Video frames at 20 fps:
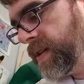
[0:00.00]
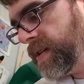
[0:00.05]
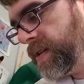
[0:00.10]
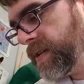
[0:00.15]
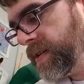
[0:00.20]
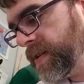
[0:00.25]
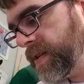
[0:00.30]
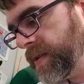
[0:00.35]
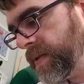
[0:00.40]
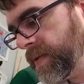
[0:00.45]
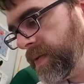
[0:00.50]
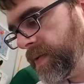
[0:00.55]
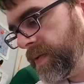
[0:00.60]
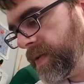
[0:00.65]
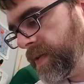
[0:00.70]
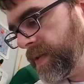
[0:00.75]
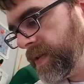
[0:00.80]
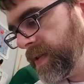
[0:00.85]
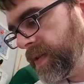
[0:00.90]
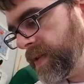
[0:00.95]
to
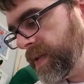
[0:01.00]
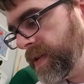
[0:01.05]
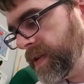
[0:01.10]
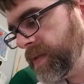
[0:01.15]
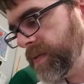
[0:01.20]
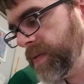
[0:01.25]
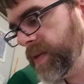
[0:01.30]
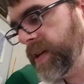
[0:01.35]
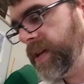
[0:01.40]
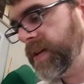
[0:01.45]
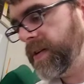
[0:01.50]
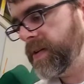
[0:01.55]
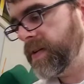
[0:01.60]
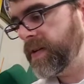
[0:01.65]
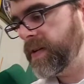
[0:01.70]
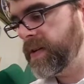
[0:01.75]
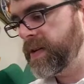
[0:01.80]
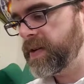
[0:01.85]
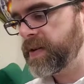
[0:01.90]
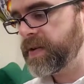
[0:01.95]
this one
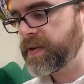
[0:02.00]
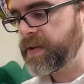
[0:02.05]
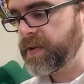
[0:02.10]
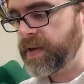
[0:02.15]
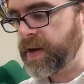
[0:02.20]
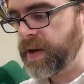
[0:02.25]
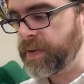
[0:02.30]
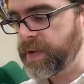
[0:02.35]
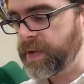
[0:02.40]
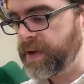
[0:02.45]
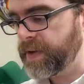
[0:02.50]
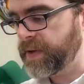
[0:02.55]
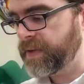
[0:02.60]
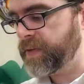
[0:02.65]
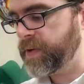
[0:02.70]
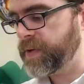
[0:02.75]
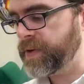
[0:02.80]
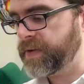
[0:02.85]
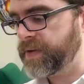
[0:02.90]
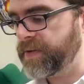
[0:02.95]
here. So now we know the
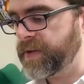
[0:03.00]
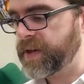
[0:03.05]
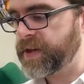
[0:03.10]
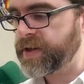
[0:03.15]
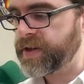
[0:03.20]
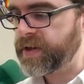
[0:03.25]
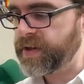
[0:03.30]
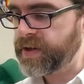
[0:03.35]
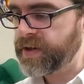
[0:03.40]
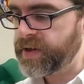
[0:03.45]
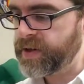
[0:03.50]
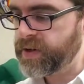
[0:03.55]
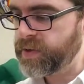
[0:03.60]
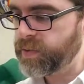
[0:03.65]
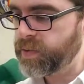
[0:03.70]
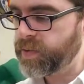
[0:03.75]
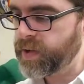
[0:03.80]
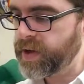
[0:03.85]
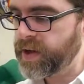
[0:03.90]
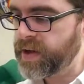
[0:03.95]
force of friction is
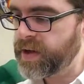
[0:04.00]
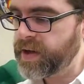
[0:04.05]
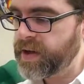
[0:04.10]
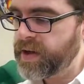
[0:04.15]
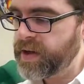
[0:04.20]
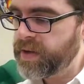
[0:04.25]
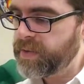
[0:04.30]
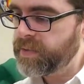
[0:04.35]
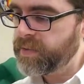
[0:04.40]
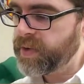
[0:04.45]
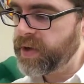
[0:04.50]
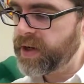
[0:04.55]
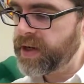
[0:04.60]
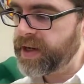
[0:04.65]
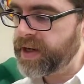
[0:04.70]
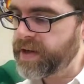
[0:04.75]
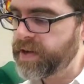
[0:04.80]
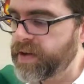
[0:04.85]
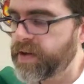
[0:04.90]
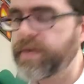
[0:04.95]

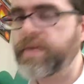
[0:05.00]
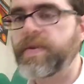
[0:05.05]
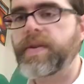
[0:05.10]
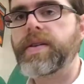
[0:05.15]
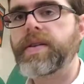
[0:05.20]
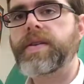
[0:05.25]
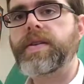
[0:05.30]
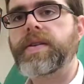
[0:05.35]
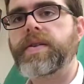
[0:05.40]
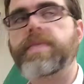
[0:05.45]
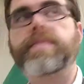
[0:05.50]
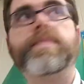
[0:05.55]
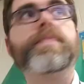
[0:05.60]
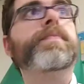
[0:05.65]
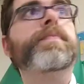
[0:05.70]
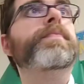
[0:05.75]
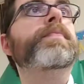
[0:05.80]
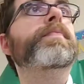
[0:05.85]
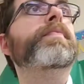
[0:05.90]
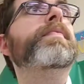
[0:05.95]
20.8 newtons.
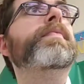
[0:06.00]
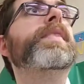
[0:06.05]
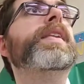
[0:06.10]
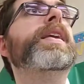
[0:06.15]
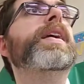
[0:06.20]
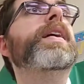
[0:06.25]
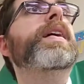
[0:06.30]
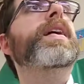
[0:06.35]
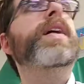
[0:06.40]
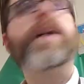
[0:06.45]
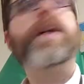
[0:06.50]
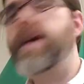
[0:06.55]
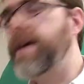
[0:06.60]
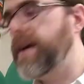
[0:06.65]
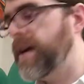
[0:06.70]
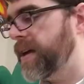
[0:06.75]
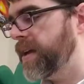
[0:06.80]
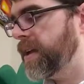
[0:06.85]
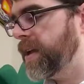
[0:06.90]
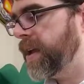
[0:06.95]

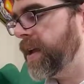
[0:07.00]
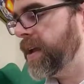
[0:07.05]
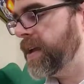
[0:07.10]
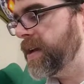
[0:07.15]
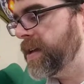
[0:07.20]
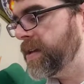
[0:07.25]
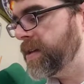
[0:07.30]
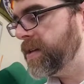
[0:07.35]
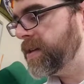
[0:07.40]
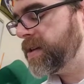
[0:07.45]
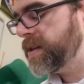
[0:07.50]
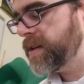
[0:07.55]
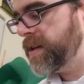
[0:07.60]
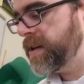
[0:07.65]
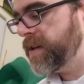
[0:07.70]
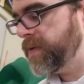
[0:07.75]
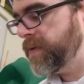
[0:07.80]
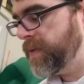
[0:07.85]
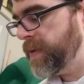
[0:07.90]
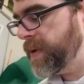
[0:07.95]
And
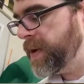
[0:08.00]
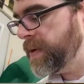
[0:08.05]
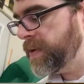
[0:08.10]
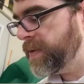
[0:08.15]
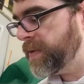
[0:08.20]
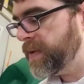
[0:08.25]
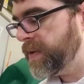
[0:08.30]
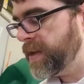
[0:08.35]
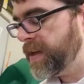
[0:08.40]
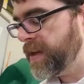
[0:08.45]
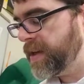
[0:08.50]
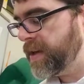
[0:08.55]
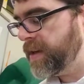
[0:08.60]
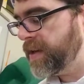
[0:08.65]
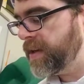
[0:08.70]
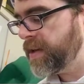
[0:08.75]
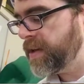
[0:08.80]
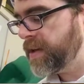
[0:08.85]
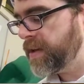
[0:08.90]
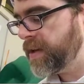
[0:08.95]
if we know
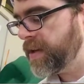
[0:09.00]
the